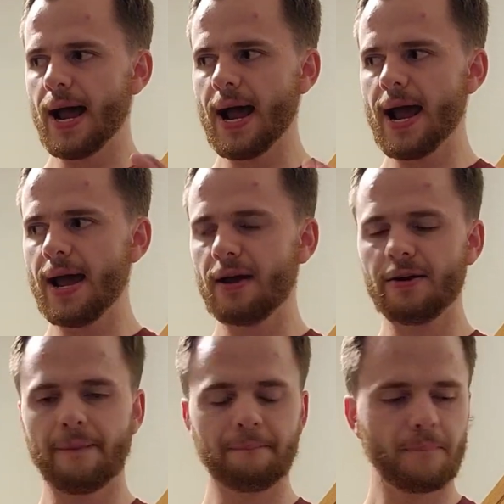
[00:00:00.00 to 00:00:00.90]

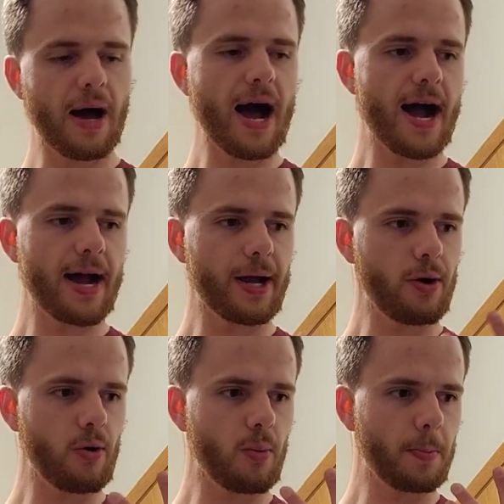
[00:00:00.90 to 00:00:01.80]
And
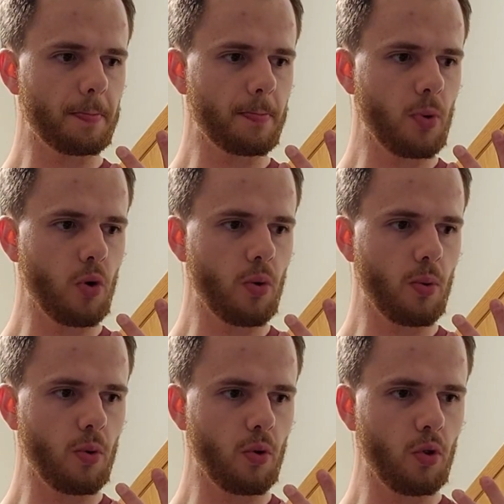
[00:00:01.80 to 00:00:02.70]
I
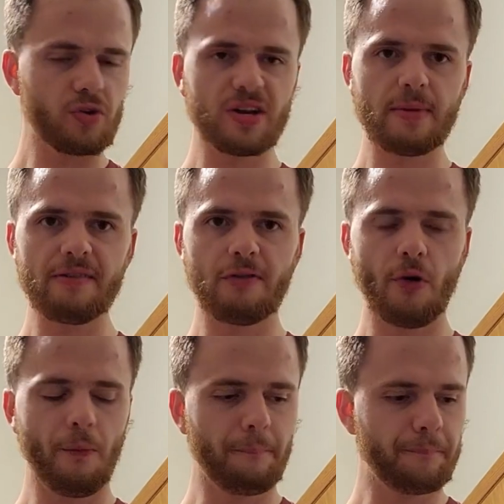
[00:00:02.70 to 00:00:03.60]
looked at my
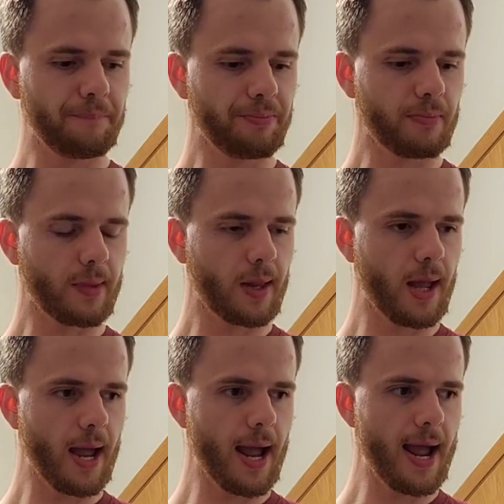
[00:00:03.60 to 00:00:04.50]
phone,
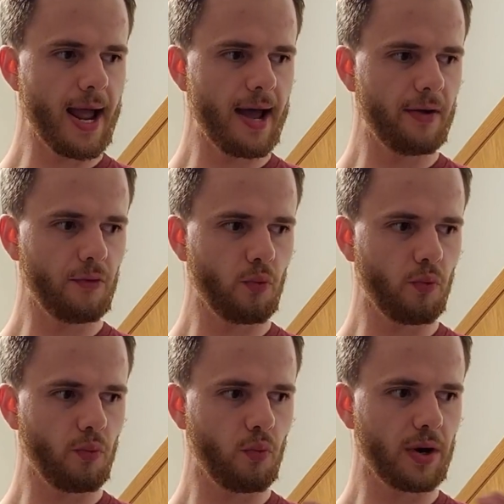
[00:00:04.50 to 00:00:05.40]
and
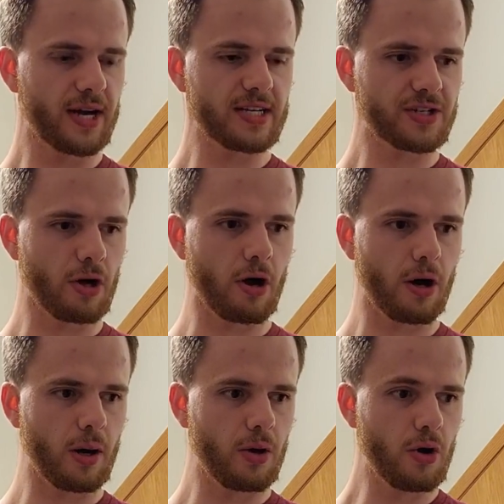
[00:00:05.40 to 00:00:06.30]
what I
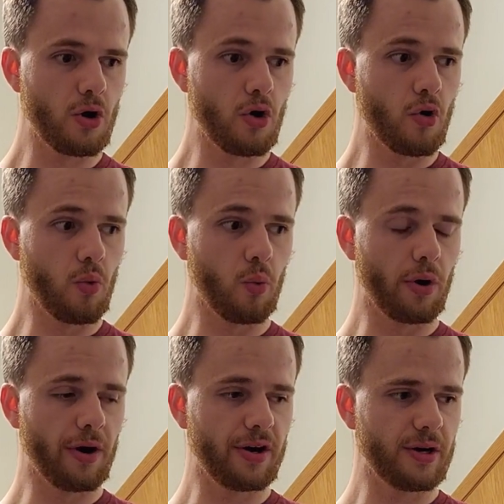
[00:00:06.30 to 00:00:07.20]
saw
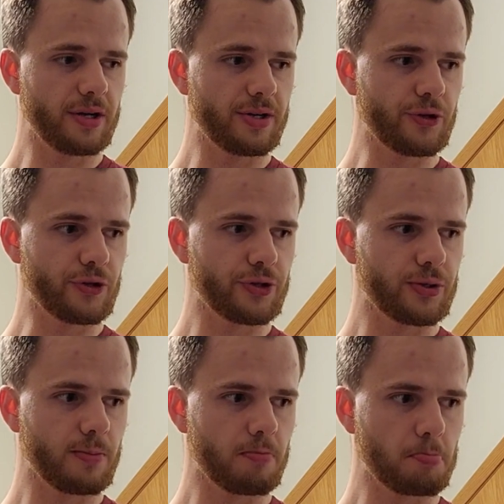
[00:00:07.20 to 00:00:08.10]

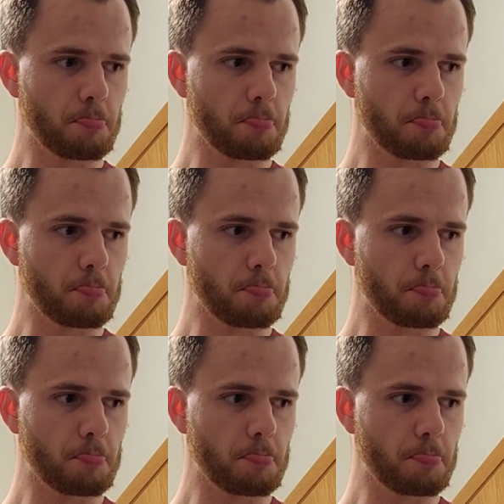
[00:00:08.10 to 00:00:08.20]
was